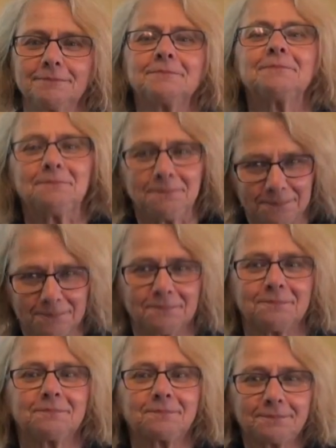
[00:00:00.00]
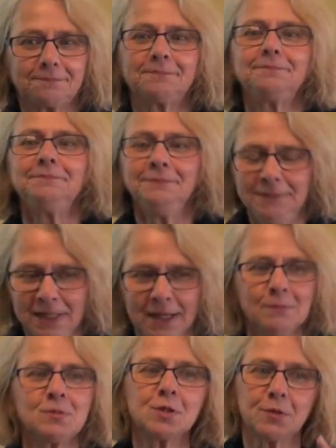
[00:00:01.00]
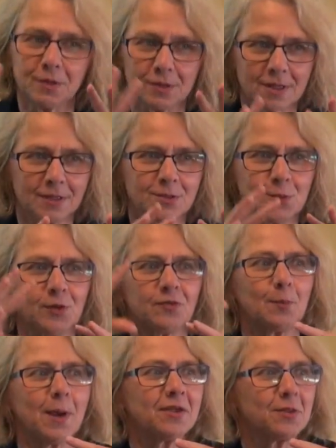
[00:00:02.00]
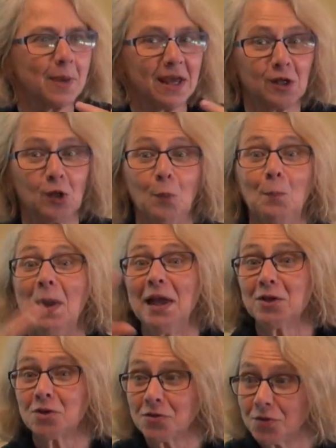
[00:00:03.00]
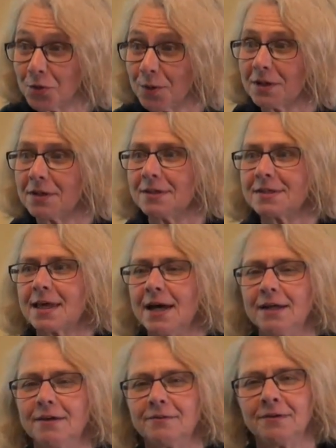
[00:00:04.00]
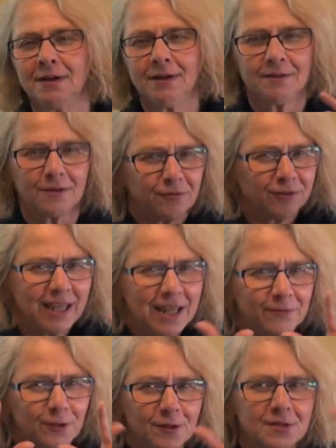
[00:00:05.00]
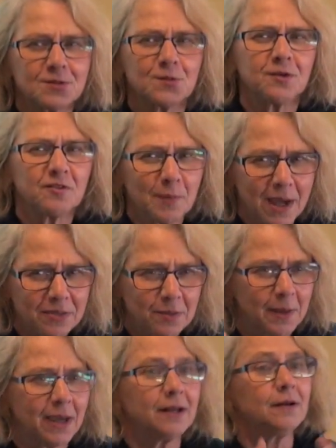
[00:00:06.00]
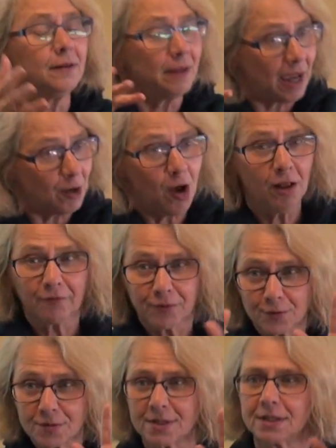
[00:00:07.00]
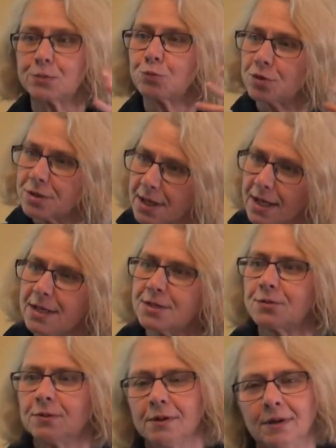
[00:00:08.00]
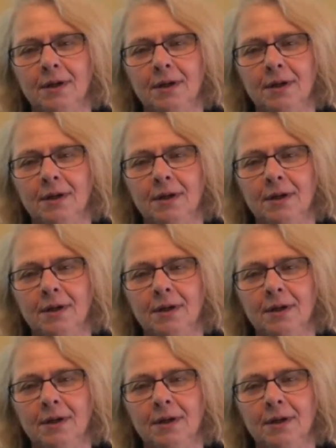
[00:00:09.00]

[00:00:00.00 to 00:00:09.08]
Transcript: unilateral triangle. Yeah, so there's a sort of a mathematical bent to it. It's kind of the flavor is sort of mathematical, and all of those things precise.